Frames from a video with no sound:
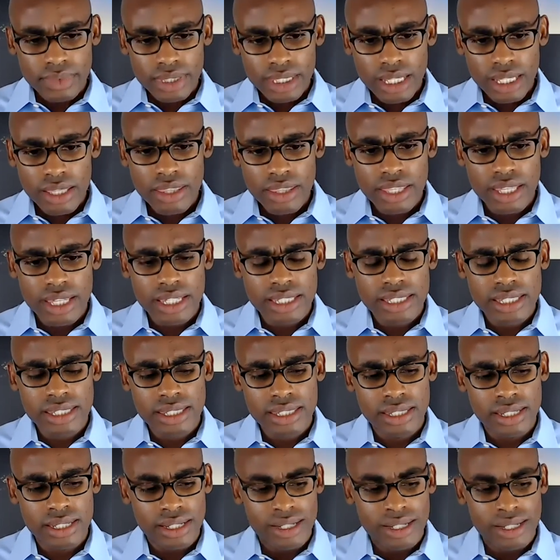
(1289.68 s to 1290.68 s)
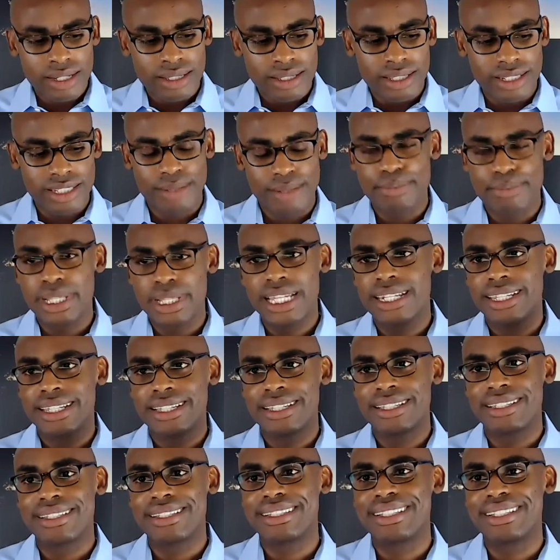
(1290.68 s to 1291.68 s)
this is a
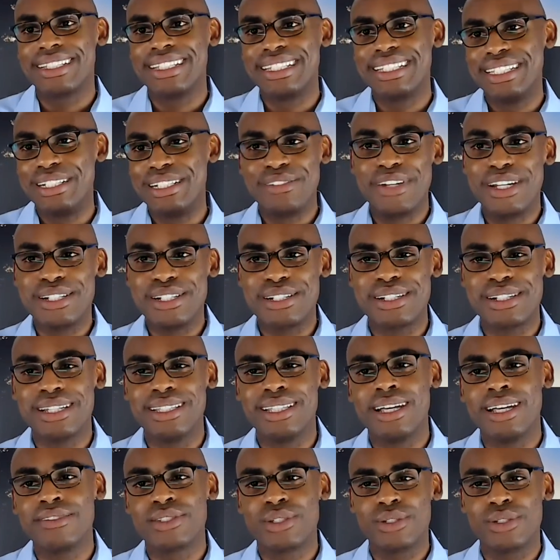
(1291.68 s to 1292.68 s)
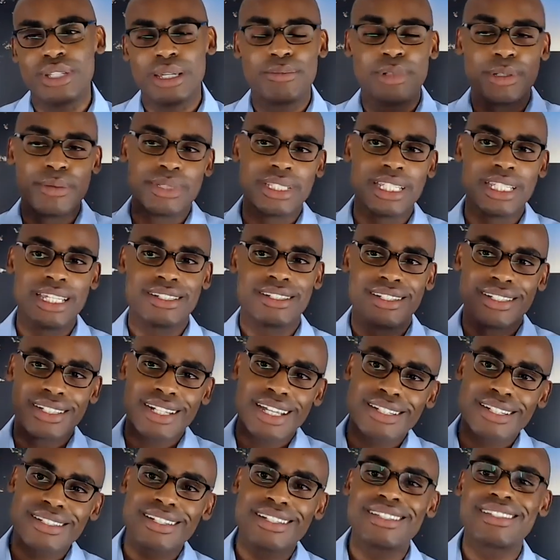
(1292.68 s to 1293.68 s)
planning intervention I love, so implementation
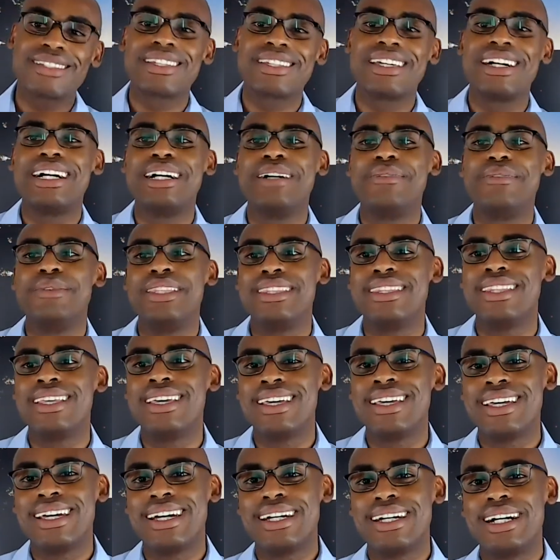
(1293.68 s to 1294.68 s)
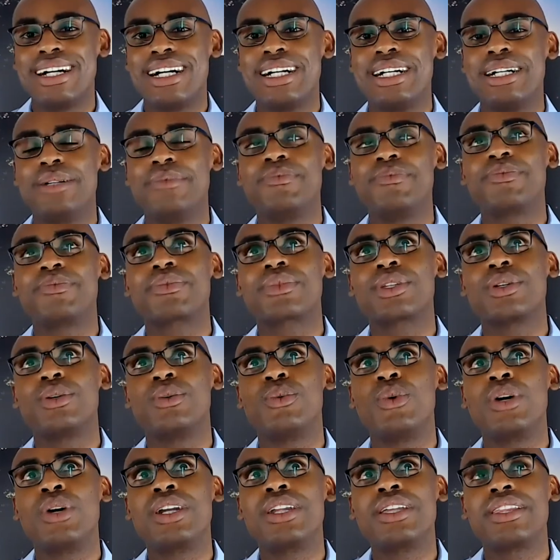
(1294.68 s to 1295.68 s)
intentions. And
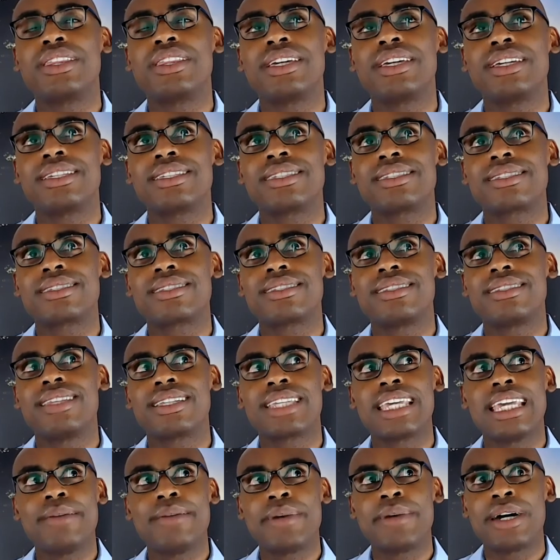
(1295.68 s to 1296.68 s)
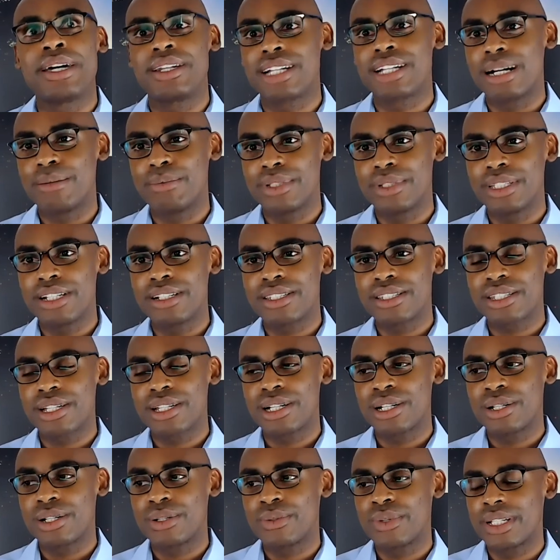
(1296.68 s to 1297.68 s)
one of the things that came out a couple of years
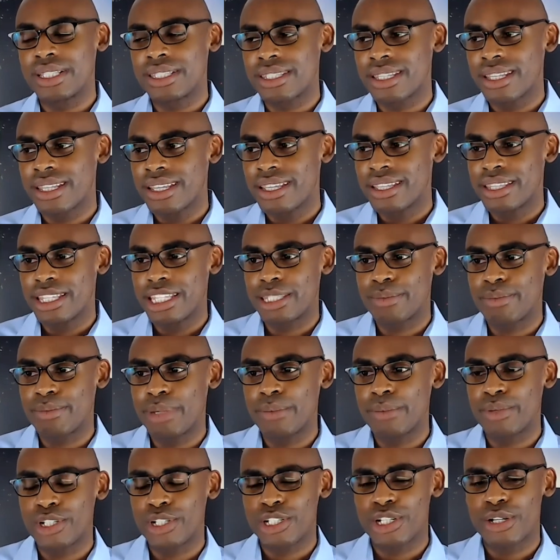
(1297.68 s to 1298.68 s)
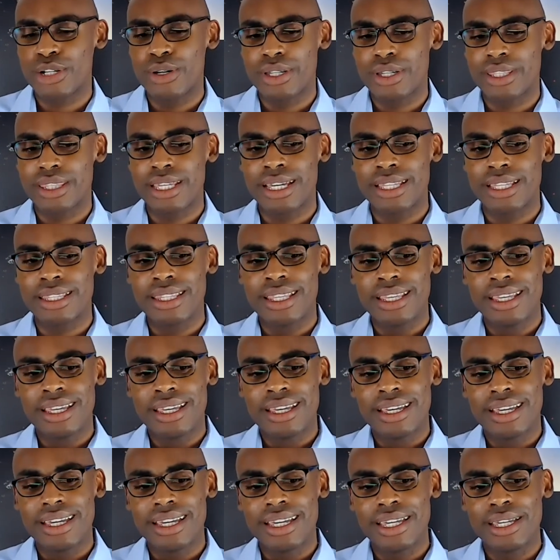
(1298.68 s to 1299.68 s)
ago was this paper showing that
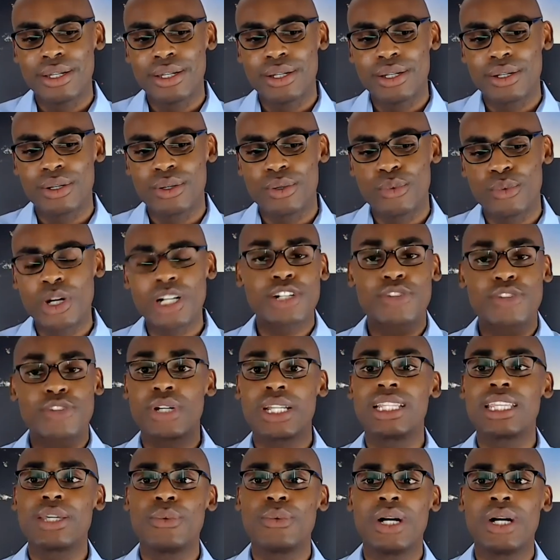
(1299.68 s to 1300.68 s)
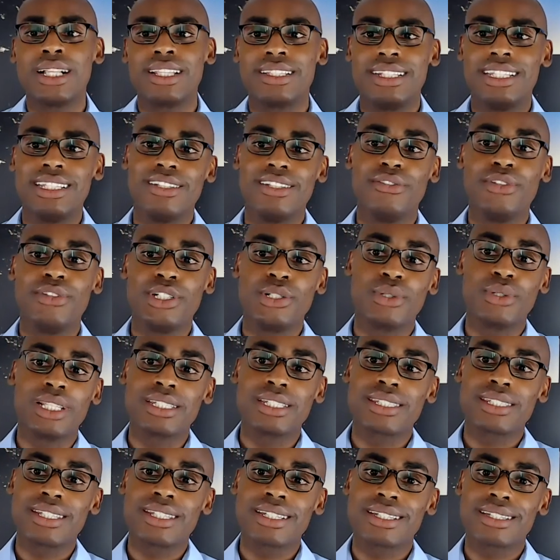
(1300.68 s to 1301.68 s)
it works really well in
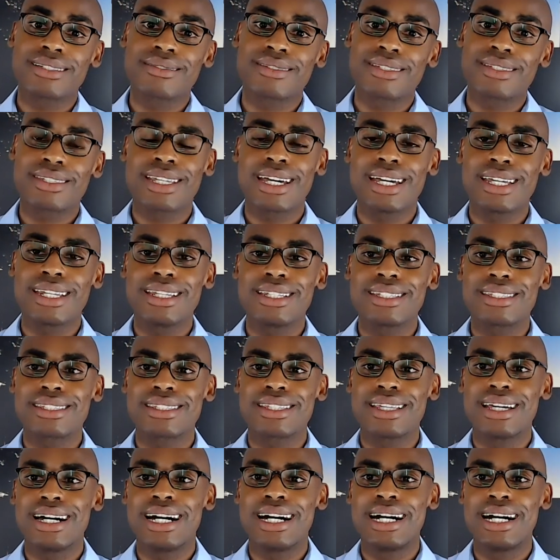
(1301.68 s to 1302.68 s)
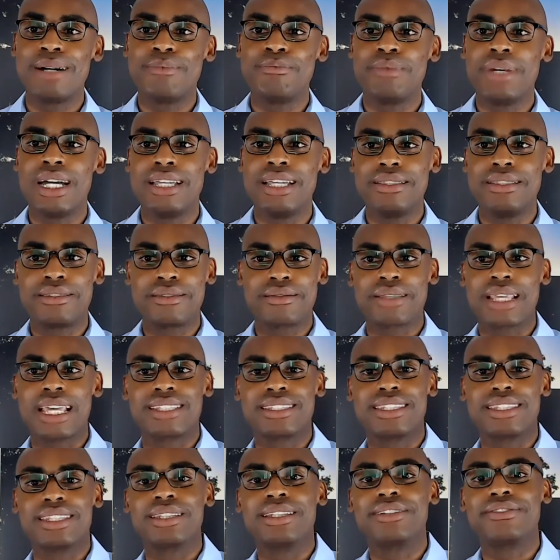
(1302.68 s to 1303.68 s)
individualistic societies and has
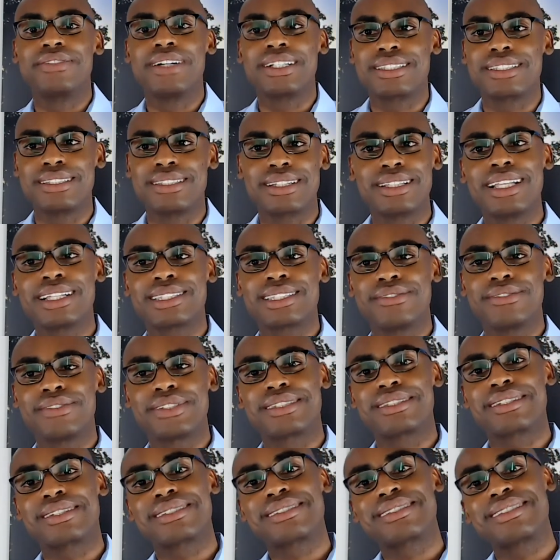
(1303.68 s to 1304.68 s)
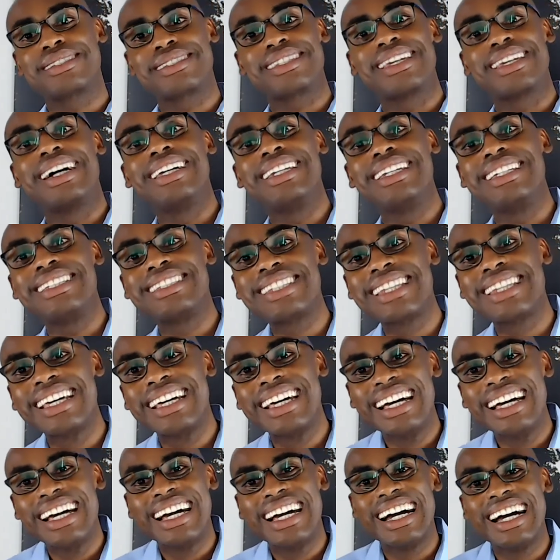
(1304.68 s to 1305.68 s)
little effect in collectivistic societies.
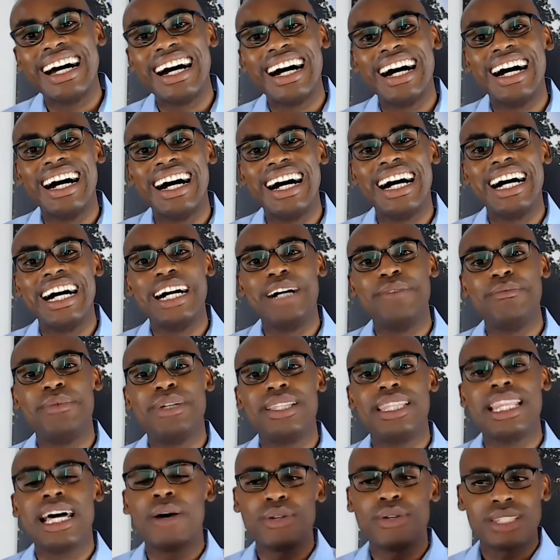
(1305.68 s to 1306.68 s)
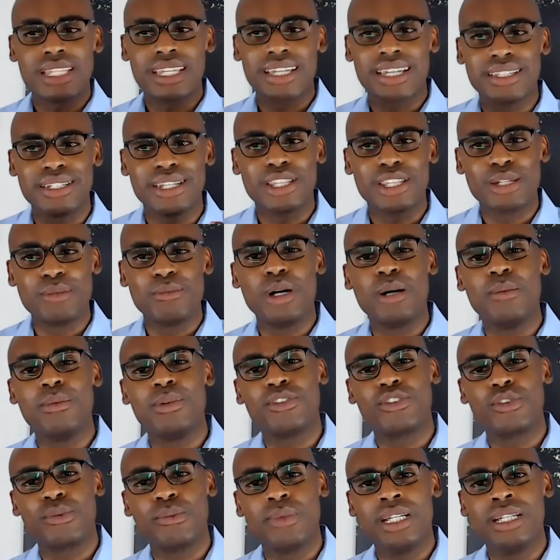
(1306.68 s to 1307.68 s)
And that was another moment
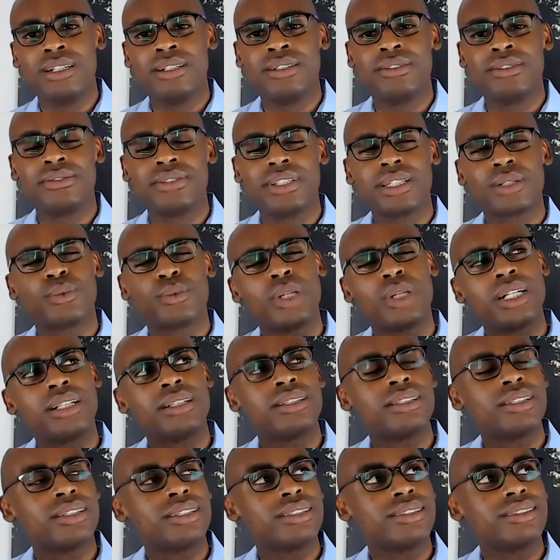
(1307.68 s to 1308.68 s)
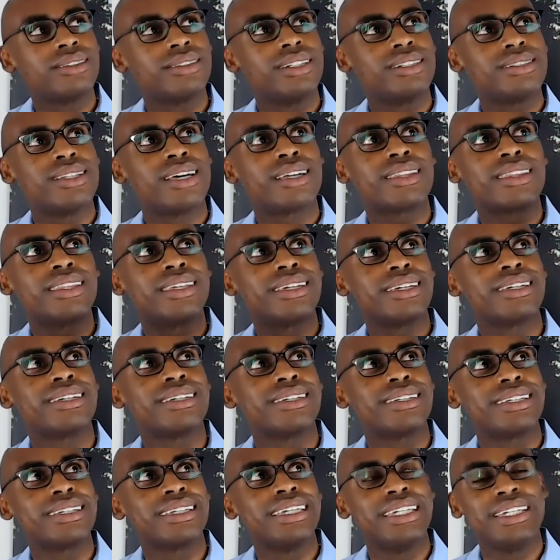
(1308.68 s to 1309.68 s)
for me of well, there's
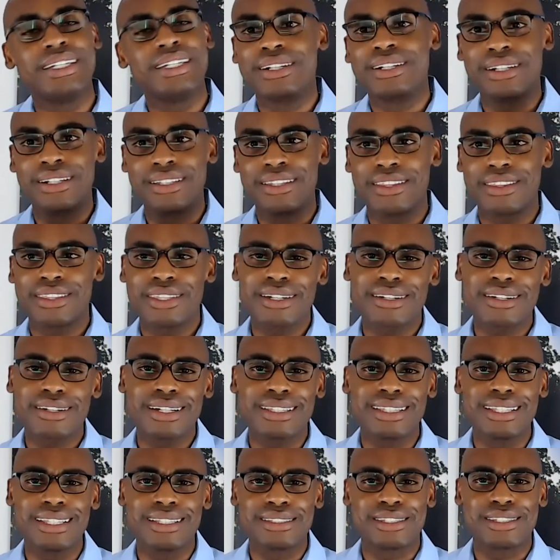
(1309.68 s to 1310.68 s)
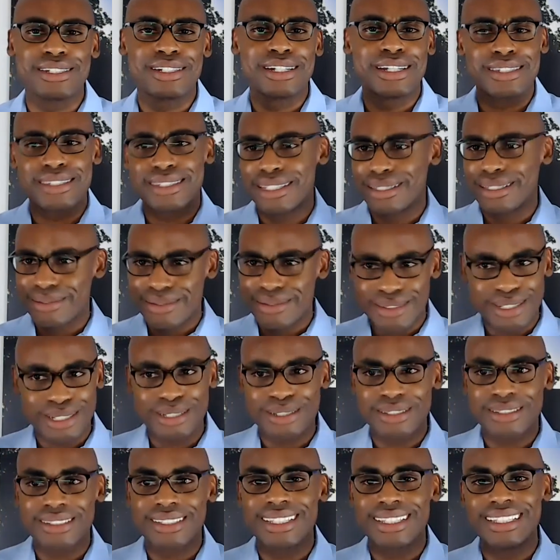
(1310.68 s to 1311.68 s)
nothing here in the theory that suggests that
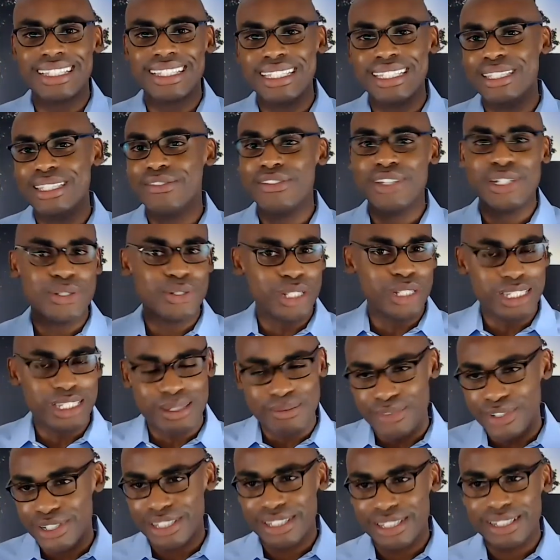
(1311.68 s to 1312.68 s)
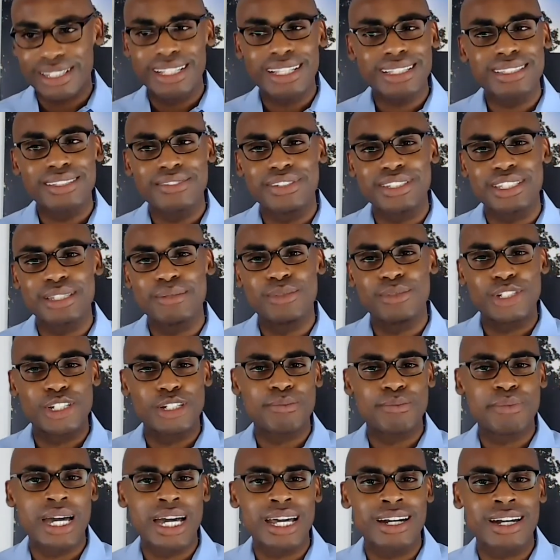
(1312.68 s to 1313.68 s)
individualism versus collectivism shouldn't
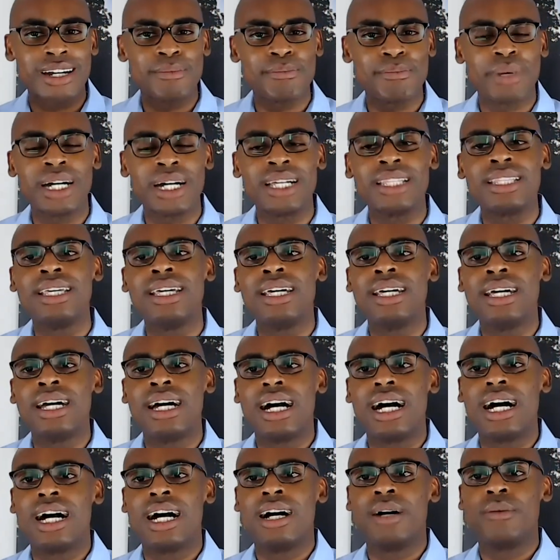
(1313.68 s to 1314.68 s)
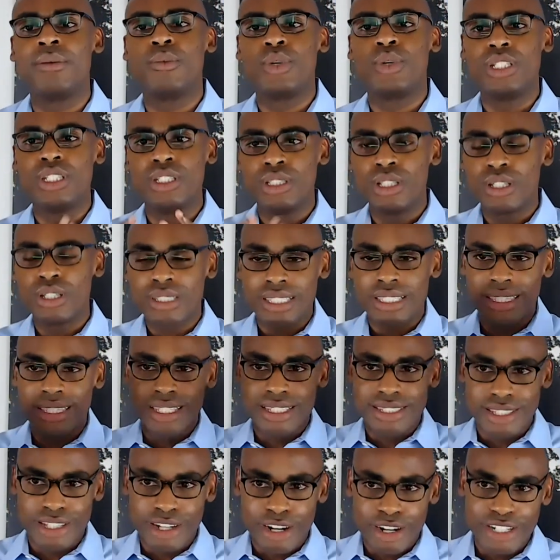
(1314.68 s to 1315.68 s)
matter. But when you look in these
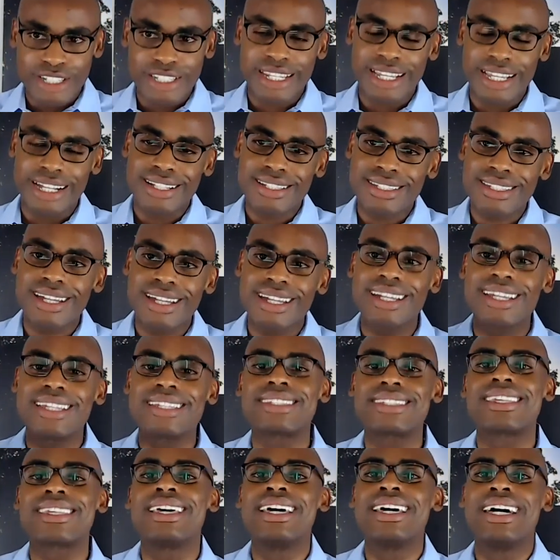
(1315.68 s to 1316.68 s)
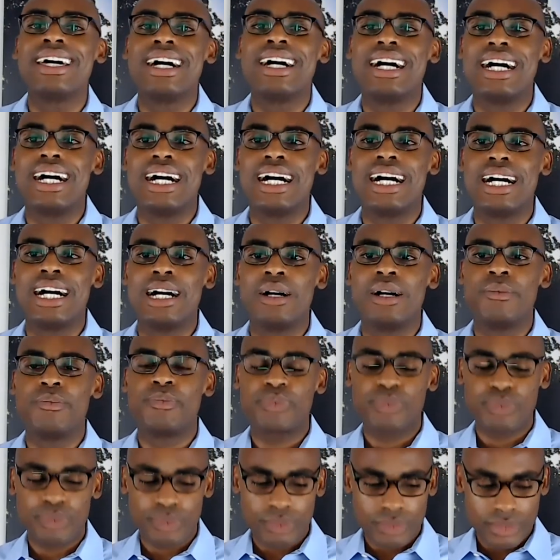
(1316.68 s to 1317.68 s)
large scale studies
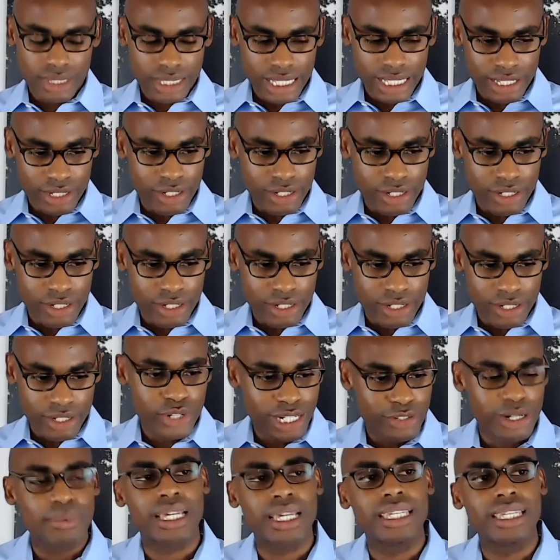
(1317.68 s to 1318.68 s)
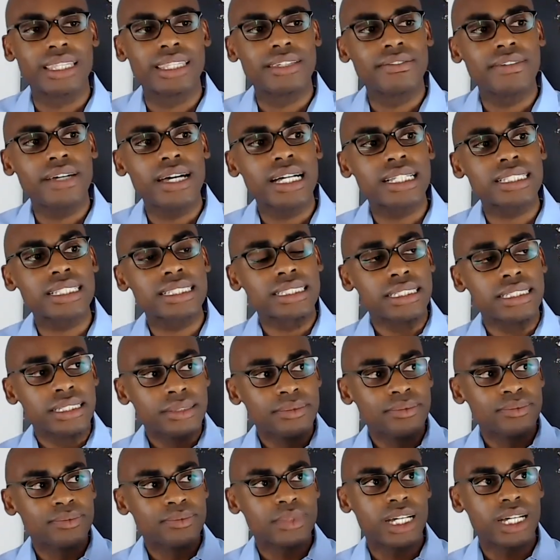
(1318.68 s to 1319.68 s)
that try to replicate the effect,
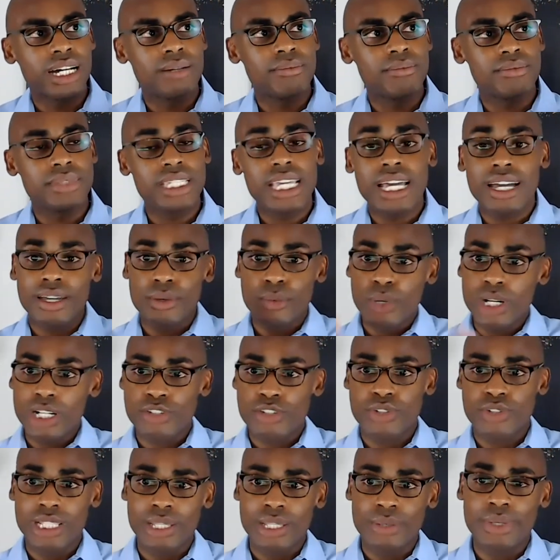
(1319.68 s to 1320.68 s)
yeah, it works really